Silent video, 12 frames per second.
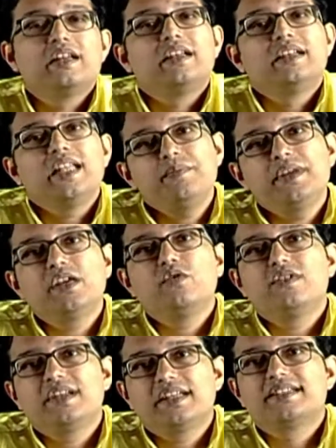Let me give
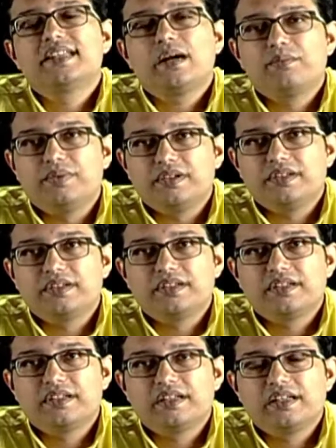you an example.
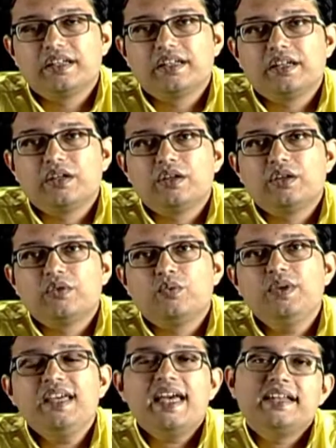
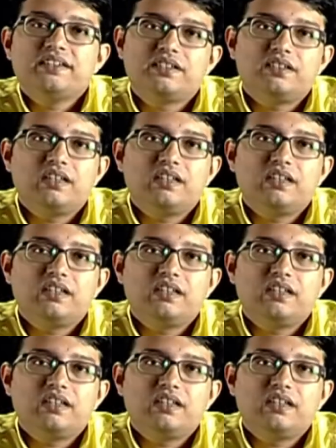We enter